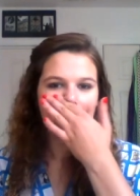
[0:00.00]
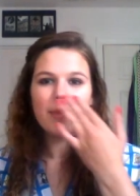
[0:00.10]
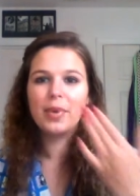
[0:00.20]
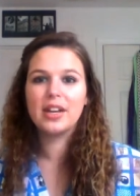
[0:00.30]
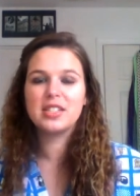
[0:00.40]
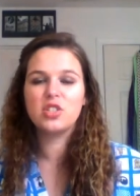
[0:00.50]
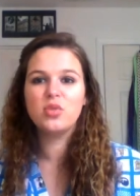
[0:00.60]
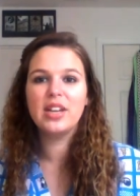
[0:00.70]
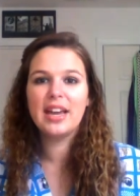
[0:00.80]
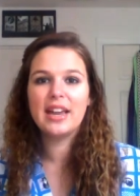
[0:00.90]
because you
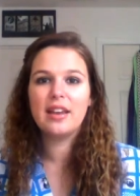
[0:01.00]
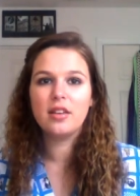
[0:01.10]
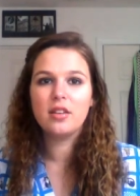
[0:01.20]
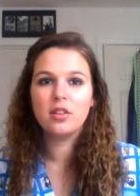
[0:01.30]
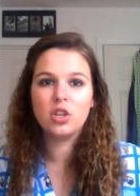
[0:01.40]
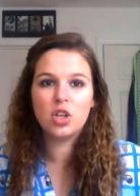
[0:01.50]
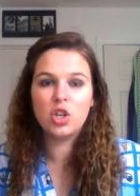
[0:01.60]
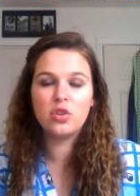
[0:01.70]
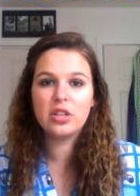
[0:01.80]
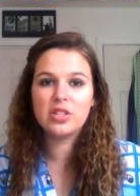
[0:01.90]
get to
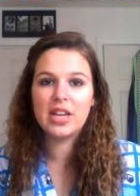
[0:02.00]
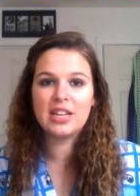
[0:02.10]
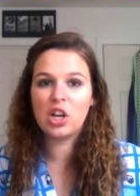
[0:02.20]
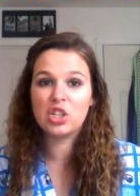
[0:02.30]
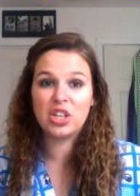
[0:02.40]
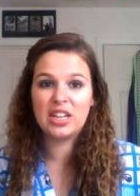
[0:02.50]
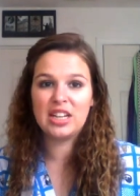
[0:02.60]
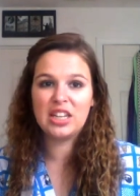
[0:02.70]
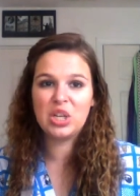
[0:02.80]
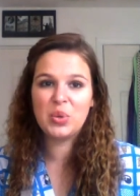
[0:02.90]
use those $8 on
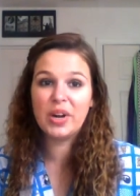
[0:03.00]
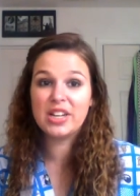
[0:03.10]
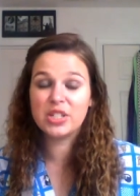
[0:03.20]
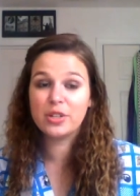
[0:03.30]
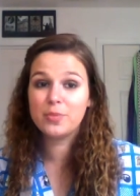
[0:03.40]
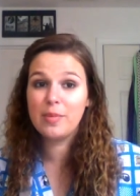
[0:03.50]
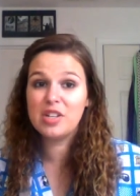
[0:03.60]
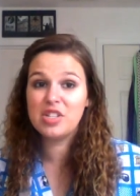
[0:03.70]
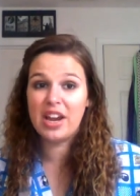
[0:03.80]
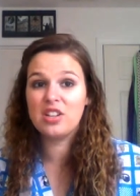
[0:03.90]
anything you want. So, it's pretty
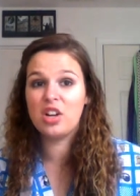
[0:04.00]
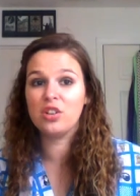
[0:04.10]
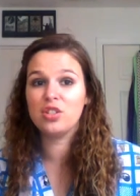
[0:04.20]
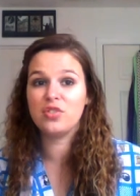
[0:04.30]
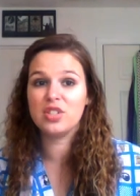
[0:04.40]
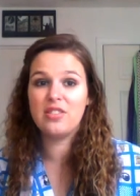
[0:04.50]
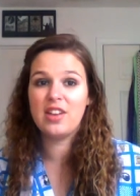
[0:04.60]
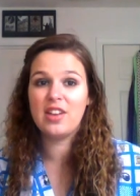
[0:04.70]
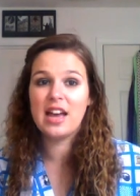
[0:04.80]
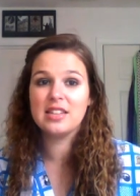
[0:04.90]
much $8 for
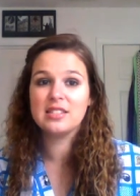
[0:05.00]
CVS.